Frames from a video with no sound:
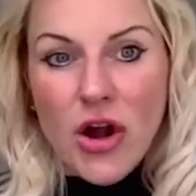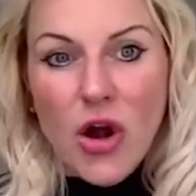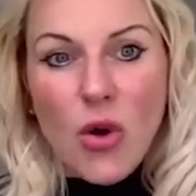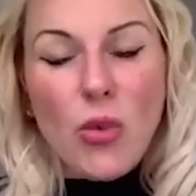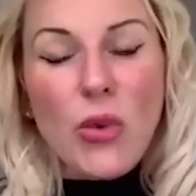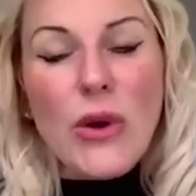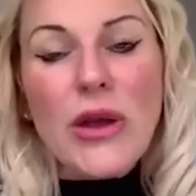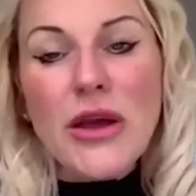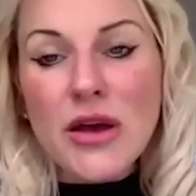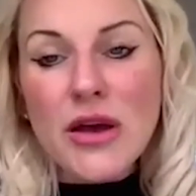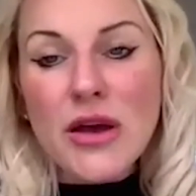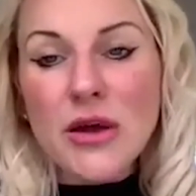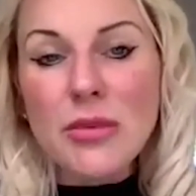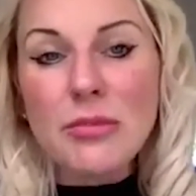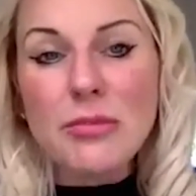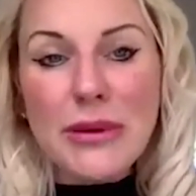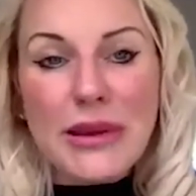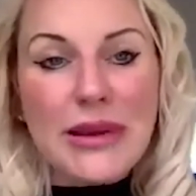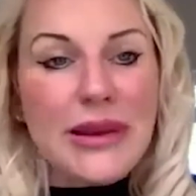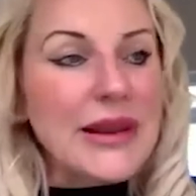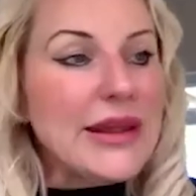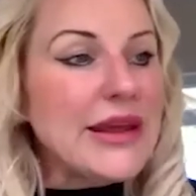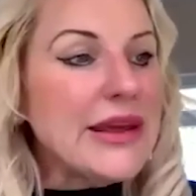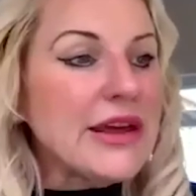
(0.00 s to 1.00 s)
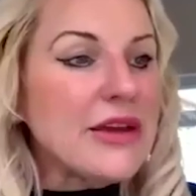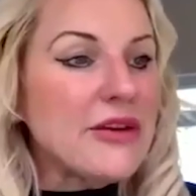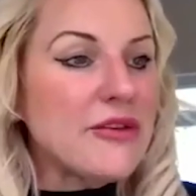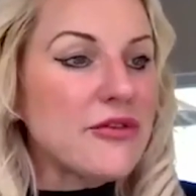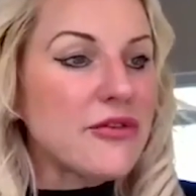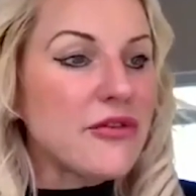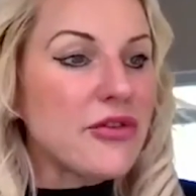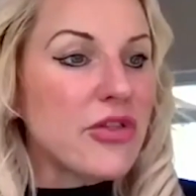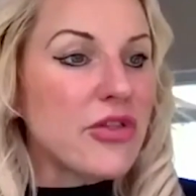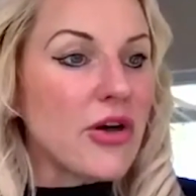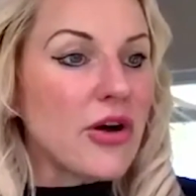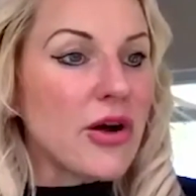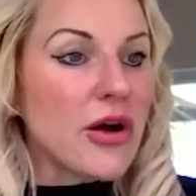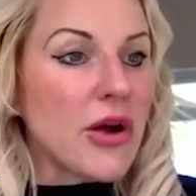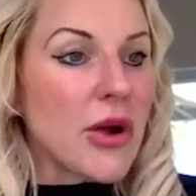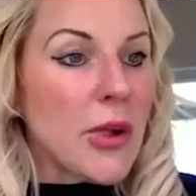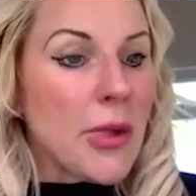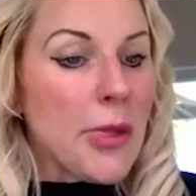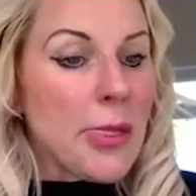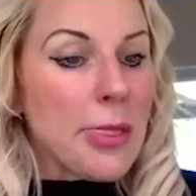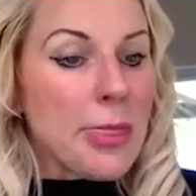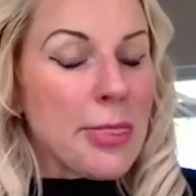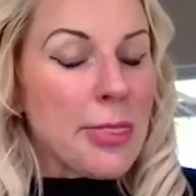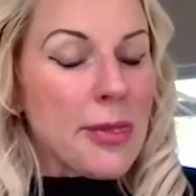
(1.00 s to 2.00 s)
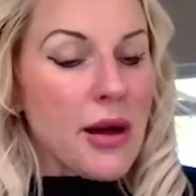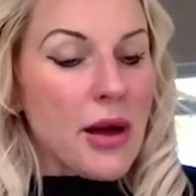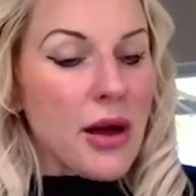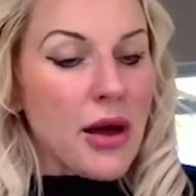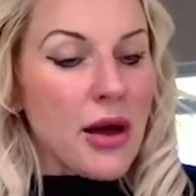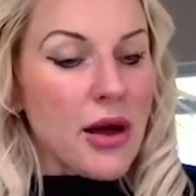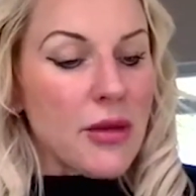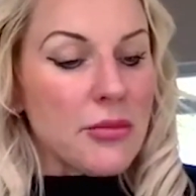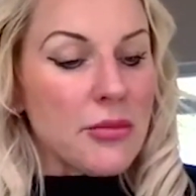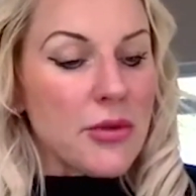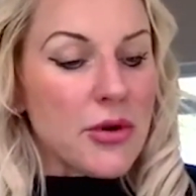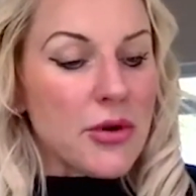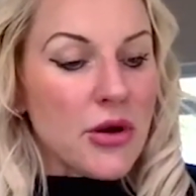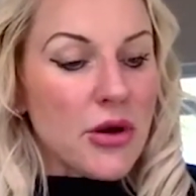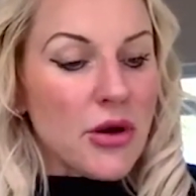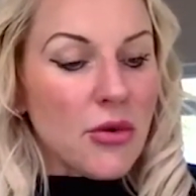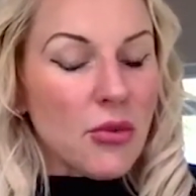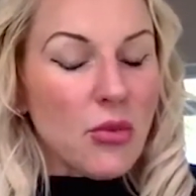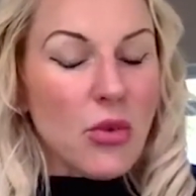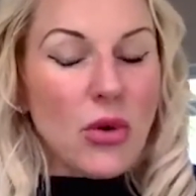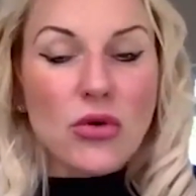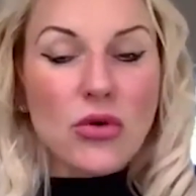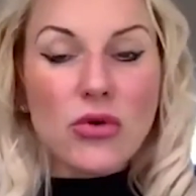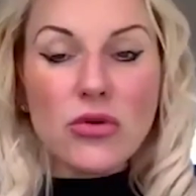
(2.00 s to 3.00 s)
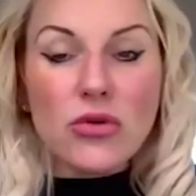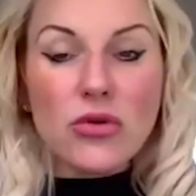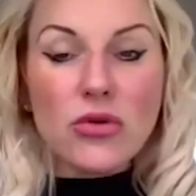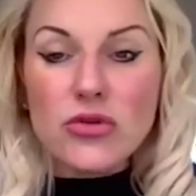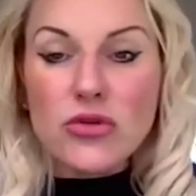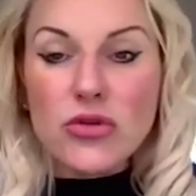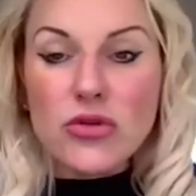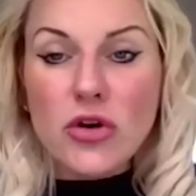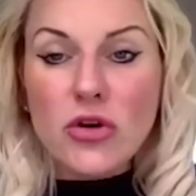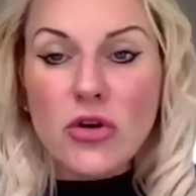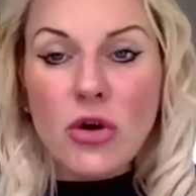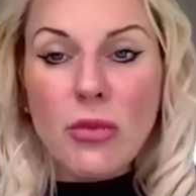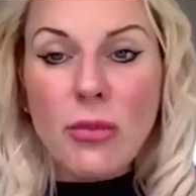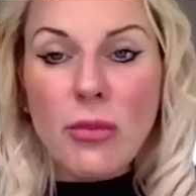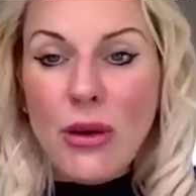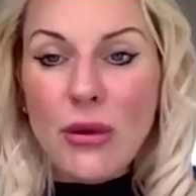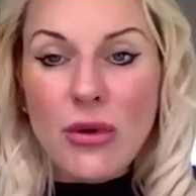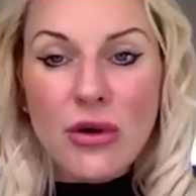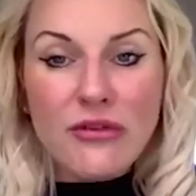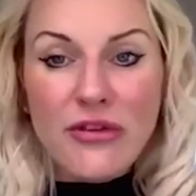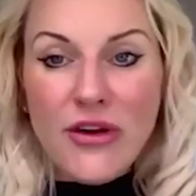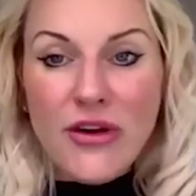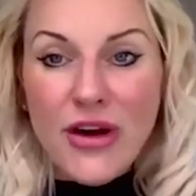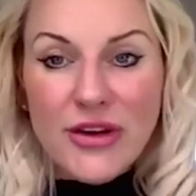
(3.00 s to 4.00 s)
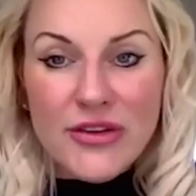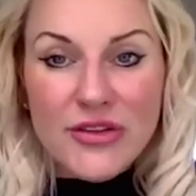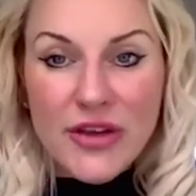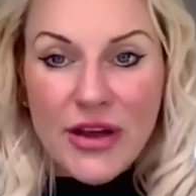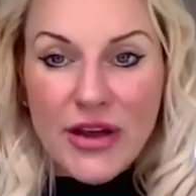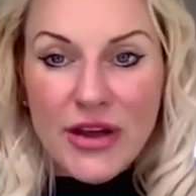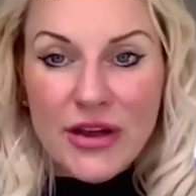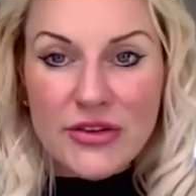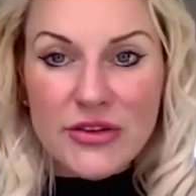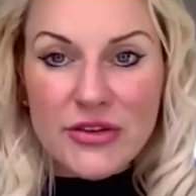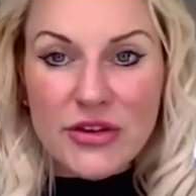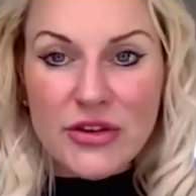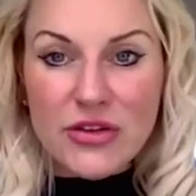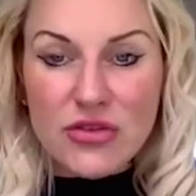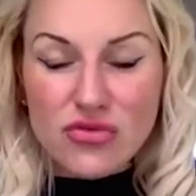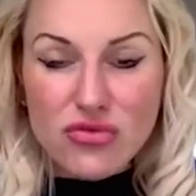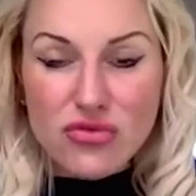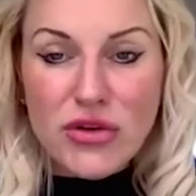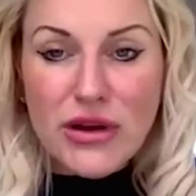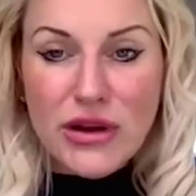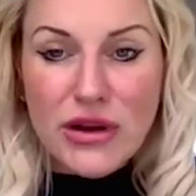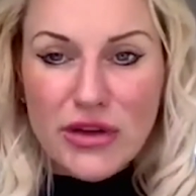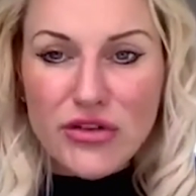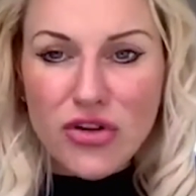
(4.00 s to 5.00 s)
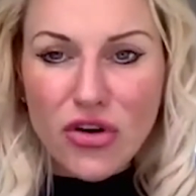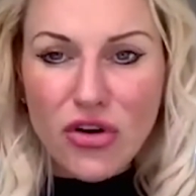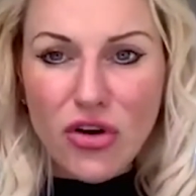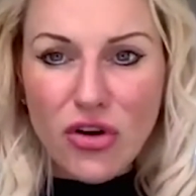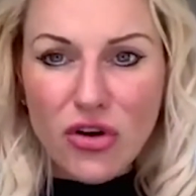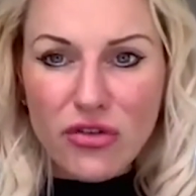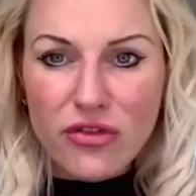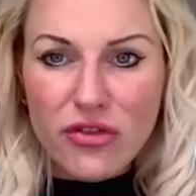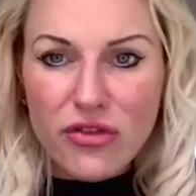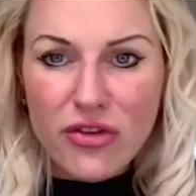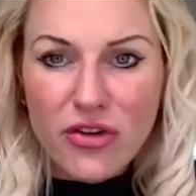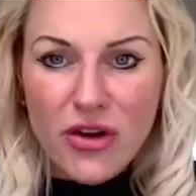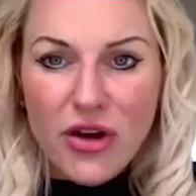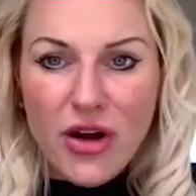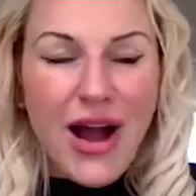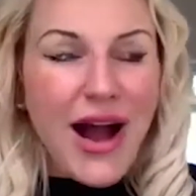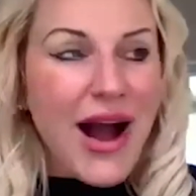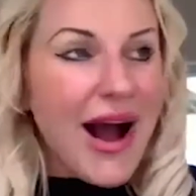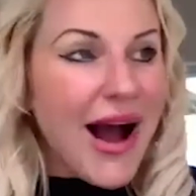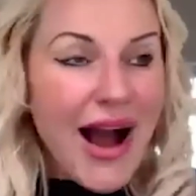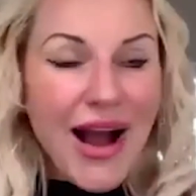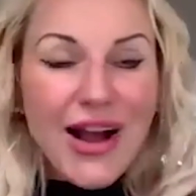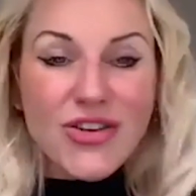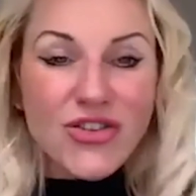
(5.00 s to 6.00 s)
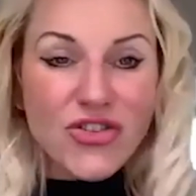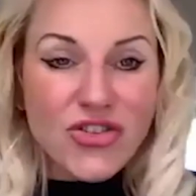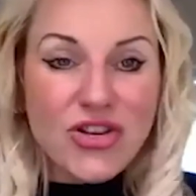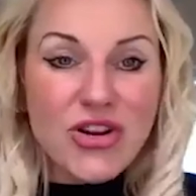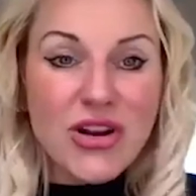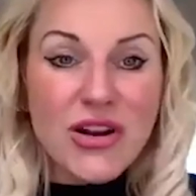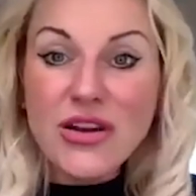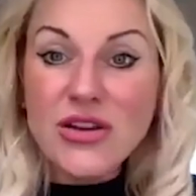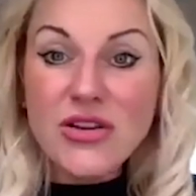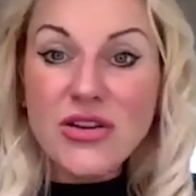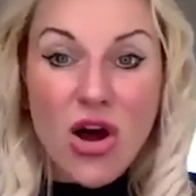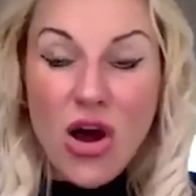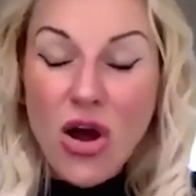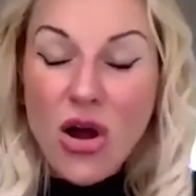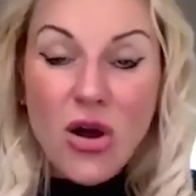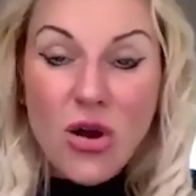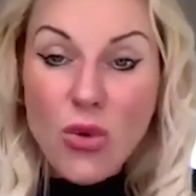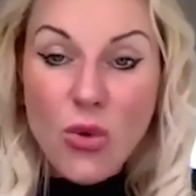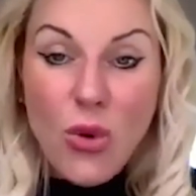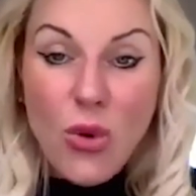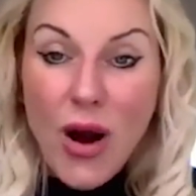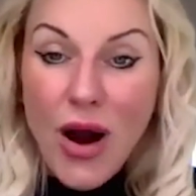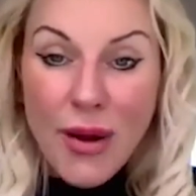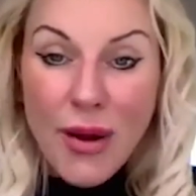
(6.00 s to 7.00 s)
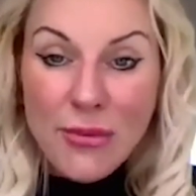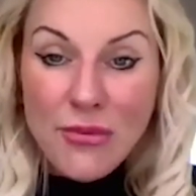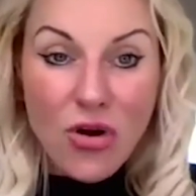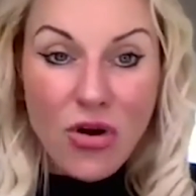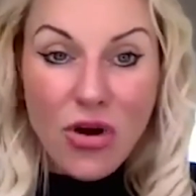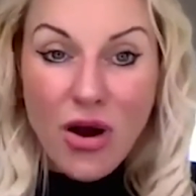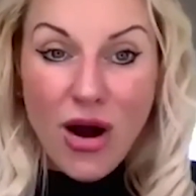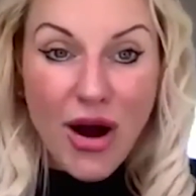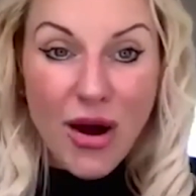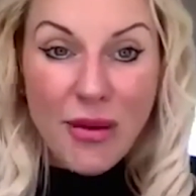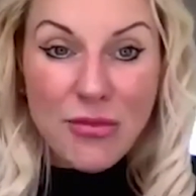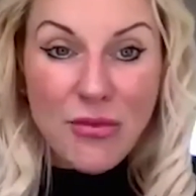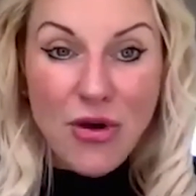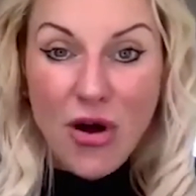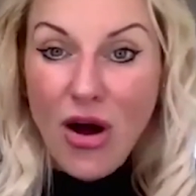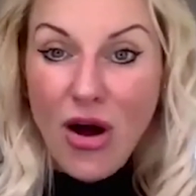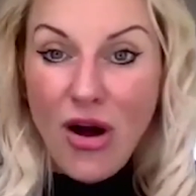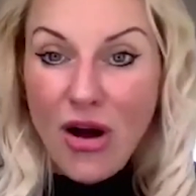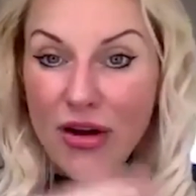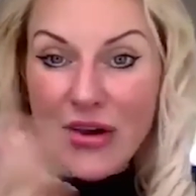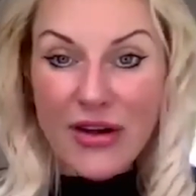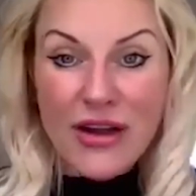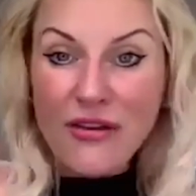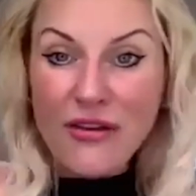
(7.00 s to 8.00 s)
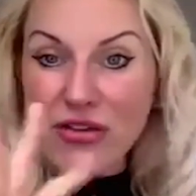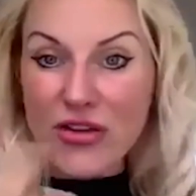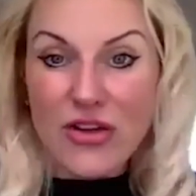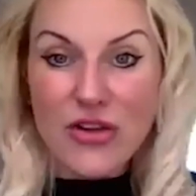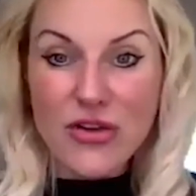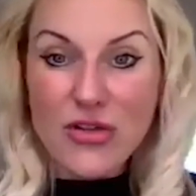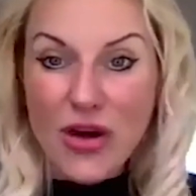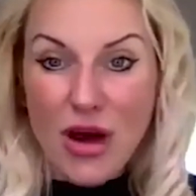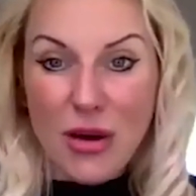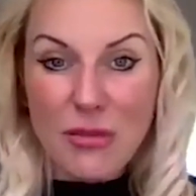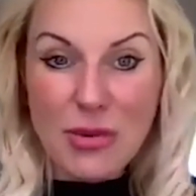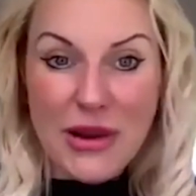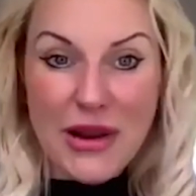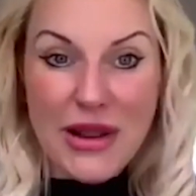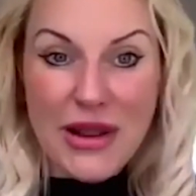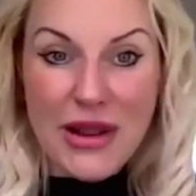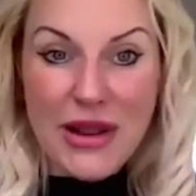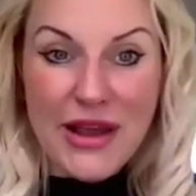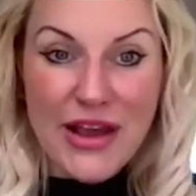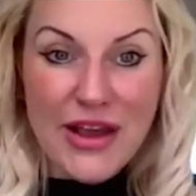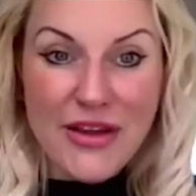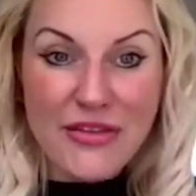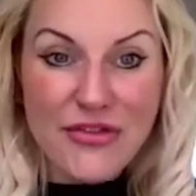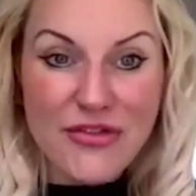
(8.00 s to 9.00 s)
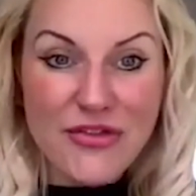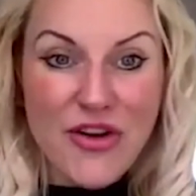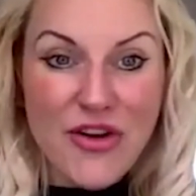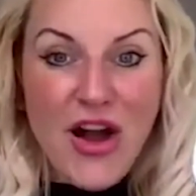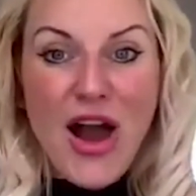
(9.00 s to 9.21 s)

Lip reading: We can believe that, to come out of anxiety is really tough. Actually, no, I'm not giving you that belief.